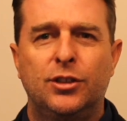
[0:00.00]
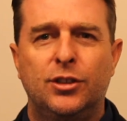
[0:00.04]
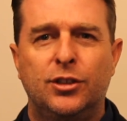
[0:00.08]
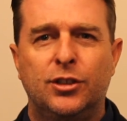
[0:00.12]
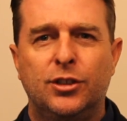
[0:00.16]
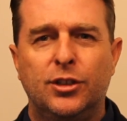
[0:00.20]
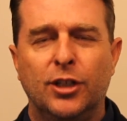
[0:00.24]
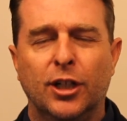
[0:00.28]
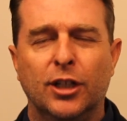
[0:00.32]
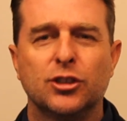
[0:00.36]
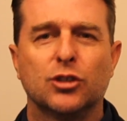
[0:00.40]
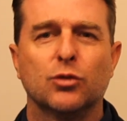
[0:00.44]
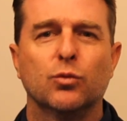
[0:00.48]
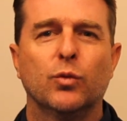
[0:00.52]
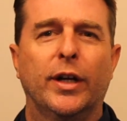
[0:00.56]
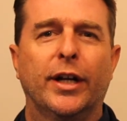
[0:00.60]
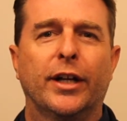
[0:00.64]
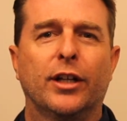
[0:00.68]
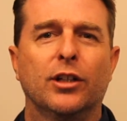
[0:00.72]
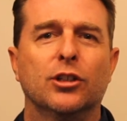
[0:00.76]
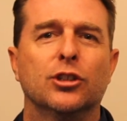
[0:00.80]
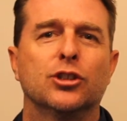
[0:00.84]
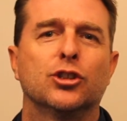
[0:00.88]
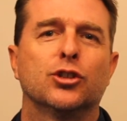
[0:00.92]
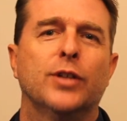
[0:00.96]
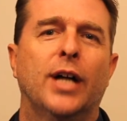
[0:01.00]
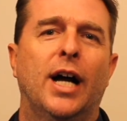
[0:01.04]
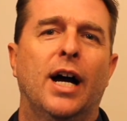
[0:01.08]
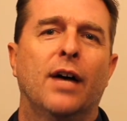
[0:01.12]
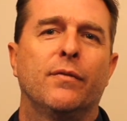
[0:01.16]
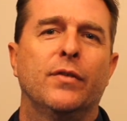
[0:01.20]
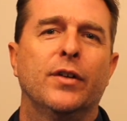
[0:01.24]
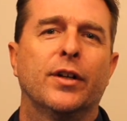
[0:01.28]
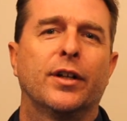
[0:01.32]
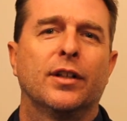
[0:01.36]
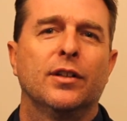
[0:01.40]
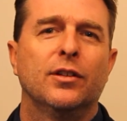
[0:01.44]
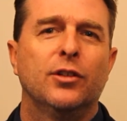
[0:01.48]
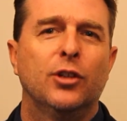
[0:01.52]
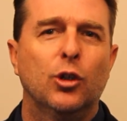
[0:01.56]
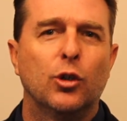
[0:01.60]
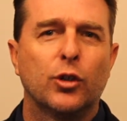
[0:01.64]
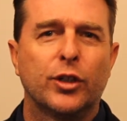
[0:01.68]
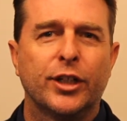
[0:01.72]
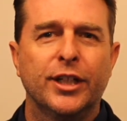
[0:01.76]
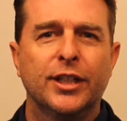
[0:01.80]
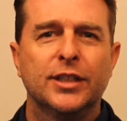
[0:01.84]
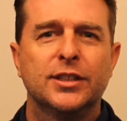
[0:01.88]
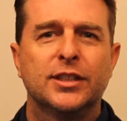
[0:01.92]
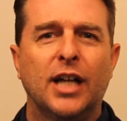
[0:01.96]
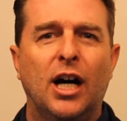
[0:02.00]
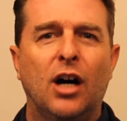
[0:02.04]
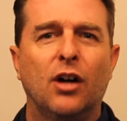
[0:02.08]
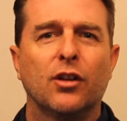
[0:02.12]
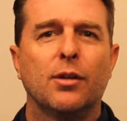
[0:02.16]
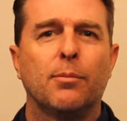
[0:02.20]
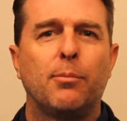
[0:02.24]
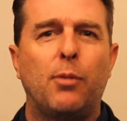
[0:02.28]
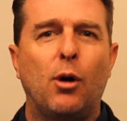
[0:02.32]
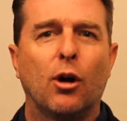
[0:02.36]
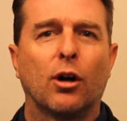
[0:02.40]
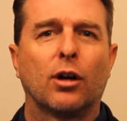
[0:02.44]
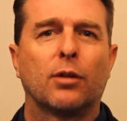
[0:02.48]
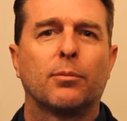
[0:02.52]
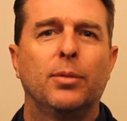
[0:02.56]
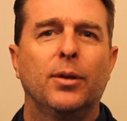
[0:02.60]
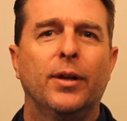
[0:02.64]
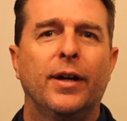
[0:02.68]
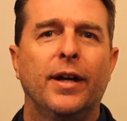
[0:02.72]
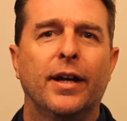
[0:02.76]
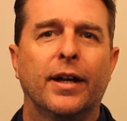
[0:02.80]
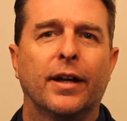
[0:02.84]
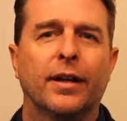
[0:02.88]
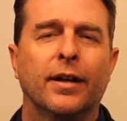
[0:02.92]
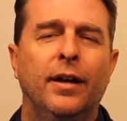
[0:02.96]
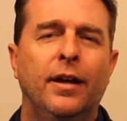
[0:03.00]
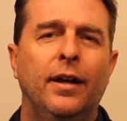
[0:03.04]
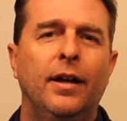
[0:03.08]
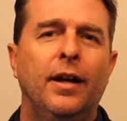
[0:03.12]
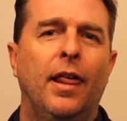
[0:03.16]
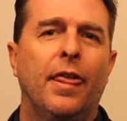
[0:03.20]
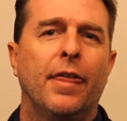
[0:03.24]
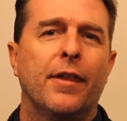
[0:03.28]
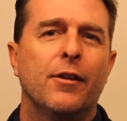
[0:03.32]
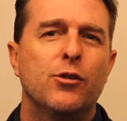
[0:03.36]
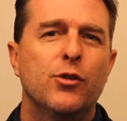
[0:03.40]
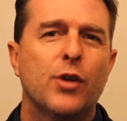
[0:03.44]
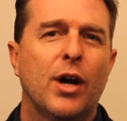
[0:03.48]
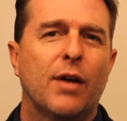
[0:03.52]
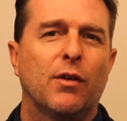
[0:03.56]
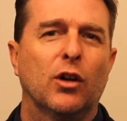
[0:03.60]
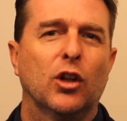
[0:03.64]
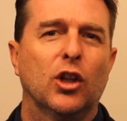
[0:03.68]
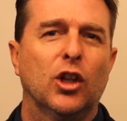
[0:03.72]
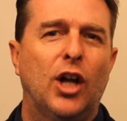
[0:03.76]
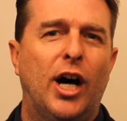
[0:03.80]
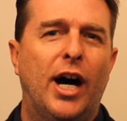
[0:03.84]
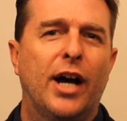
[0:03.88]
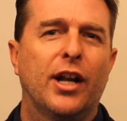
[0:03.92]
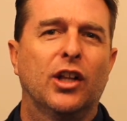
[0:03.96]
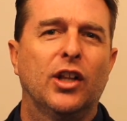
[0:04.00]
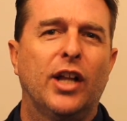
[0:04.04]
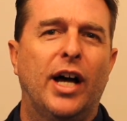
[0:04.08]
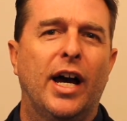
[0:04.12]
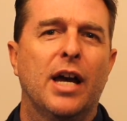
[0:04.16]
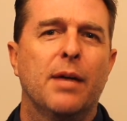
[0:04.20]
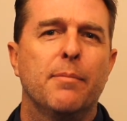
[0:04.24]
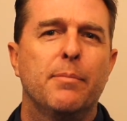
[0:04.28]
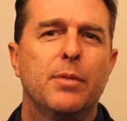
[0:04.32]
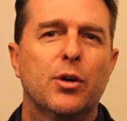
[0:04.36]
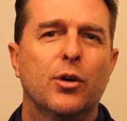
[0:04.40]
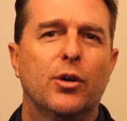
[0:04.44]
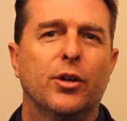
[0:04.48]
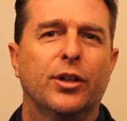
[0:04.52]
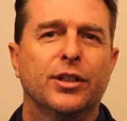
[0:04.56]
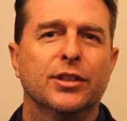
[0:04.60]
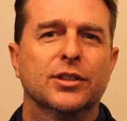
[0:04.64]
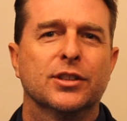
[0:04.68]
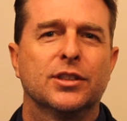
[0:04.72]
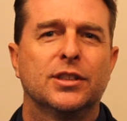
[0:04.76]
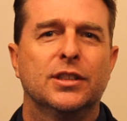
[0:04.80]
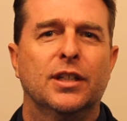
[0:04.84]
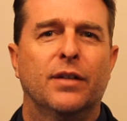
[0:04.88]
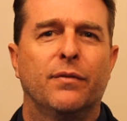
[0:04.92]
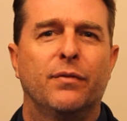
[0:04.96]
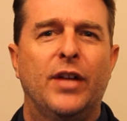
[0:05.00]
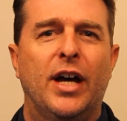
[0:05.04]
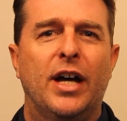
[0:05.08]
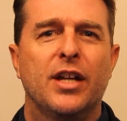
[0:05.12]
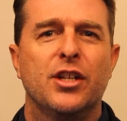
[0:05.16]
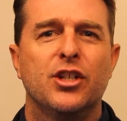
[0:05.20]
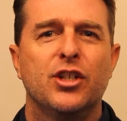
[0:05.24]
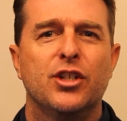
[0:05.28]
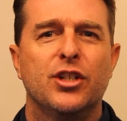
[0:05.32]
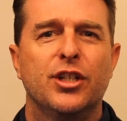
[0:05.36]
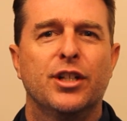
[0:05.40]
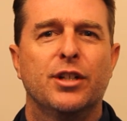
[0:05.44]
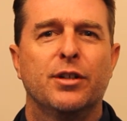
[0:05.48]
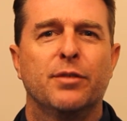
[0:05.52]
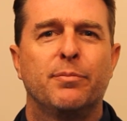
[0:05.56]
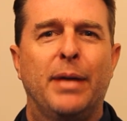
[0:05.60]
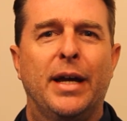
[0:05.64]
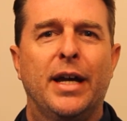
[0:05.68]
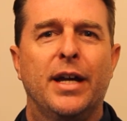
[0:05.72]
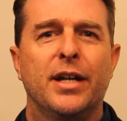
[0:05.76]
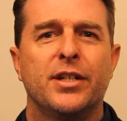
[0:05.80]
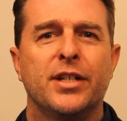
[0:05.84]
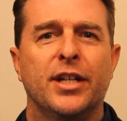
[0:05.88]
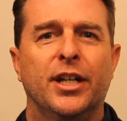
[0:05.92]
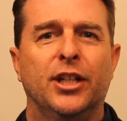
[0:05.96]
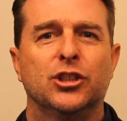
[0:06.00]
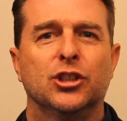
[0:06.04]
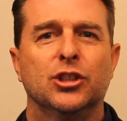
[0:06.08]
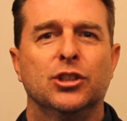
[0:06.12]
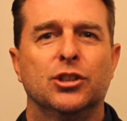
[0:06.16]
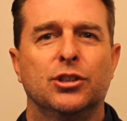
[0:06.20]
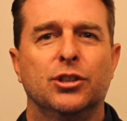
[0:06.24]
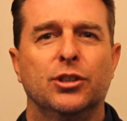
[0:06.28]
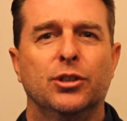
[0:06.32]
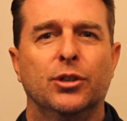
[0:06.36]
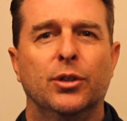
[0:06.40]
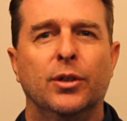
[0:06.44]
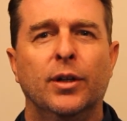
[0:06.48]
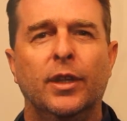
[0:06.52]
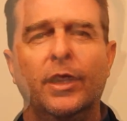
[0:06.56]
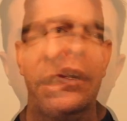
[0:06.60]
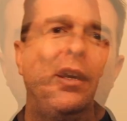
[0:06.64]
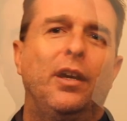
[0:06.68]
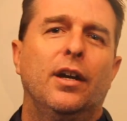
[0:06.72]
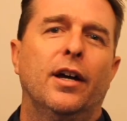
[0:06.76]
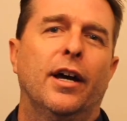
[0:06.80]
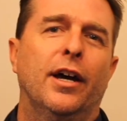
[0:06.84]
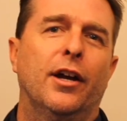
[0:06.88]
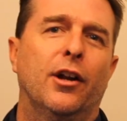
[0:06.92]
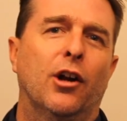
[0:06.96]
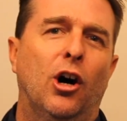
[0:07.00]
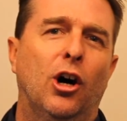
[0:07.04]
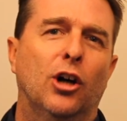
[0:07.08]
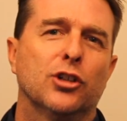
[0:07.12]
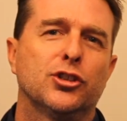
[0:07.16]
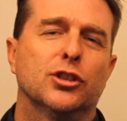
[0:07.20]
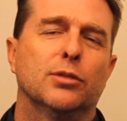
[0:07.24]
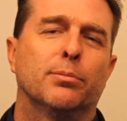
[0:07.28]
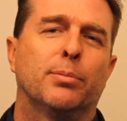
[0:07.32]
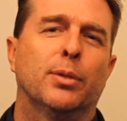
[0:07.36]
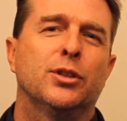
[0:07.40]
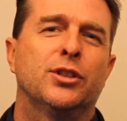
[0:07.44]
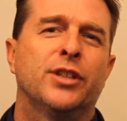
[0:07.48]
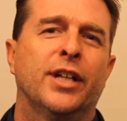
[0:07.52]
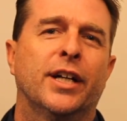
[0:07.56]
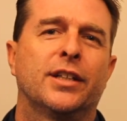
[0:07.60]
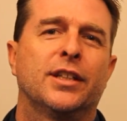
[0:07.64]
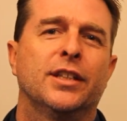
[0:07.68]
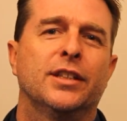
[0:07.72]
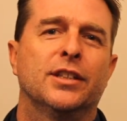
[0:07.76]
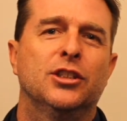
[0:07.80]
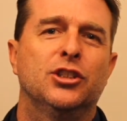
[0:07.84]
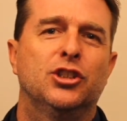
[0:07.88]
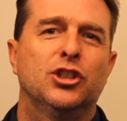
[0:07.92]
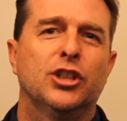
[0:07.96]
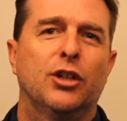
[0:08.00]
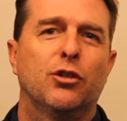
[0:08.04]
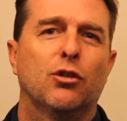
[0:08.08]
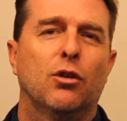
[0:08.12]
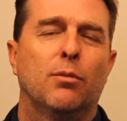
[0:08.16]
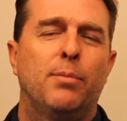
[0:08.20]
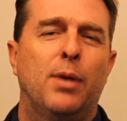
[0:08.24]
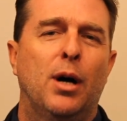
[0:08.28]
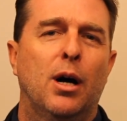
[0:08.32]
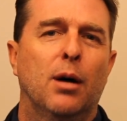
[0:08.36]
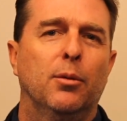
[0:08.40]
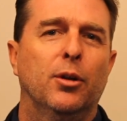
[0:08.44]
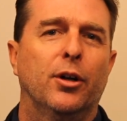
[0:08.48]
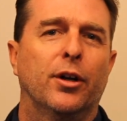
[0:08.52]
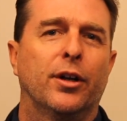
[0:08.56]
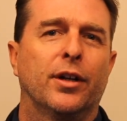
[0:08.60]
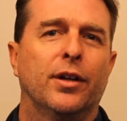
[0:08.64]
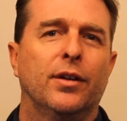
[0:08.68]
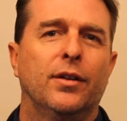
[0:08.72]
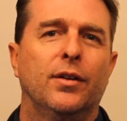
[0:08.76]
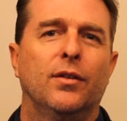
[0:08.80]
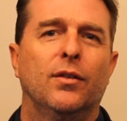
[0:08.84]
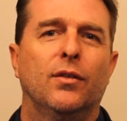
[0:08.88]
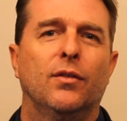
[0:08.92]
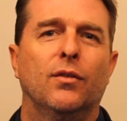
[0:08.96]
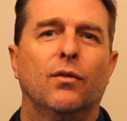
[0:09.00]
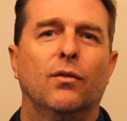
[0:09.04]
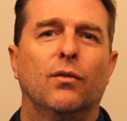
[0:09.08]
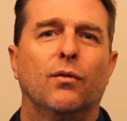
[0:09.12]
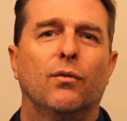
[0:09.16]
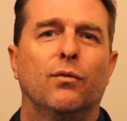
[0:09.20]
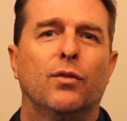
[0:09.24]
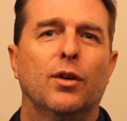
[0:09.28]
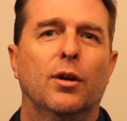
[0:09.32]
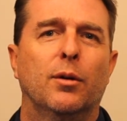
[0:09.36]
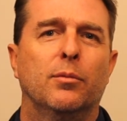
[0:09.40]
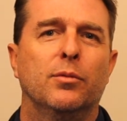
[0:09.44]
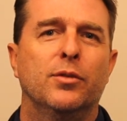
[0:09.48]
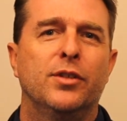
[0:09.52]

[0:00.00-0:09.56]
tons of regular traffic, little kids out in the park playing, you have a lot of liability and stuff that you need to pay attention to, and also protecting the general public from